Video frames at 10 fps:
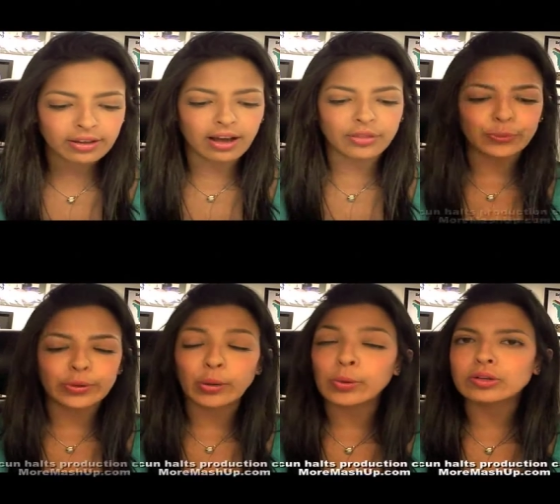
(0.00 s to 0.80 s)
Uh, the
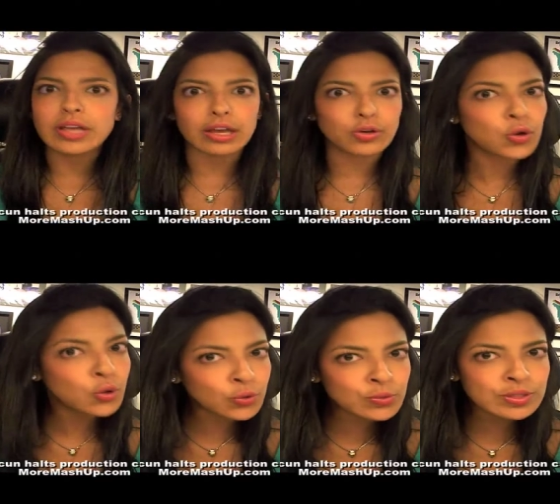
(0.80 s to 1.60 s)
Real World
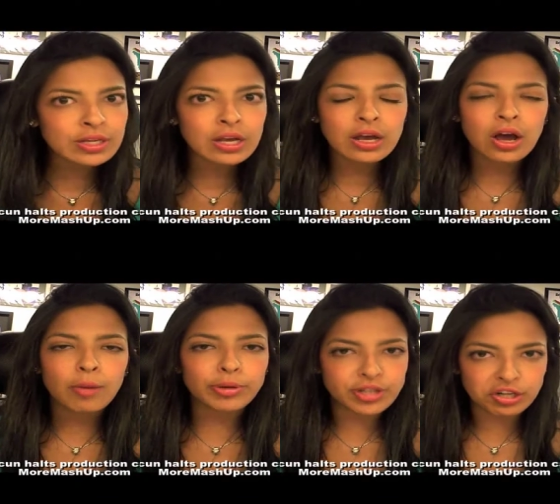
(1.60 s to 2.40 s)
Cancun's
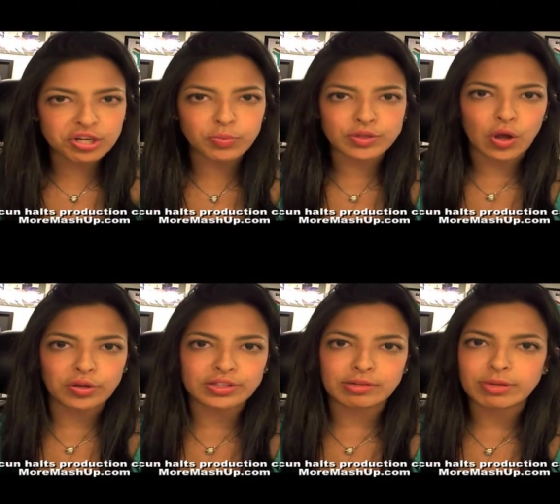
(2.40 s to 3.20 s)
production was
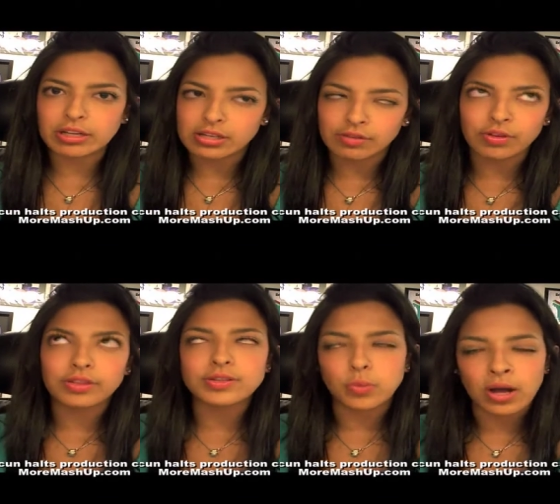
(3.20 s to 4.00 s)
halted because of
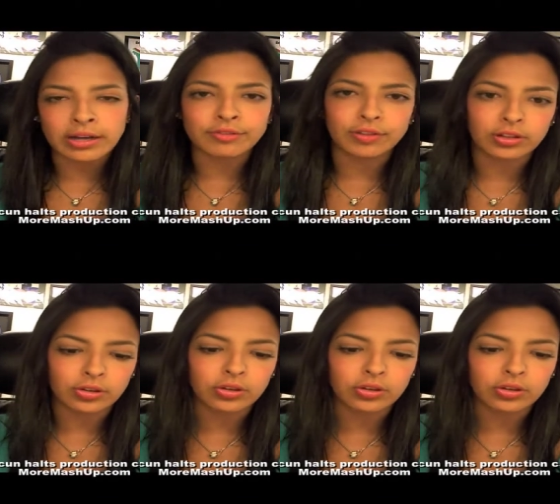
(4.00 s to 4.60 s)
the swine flu.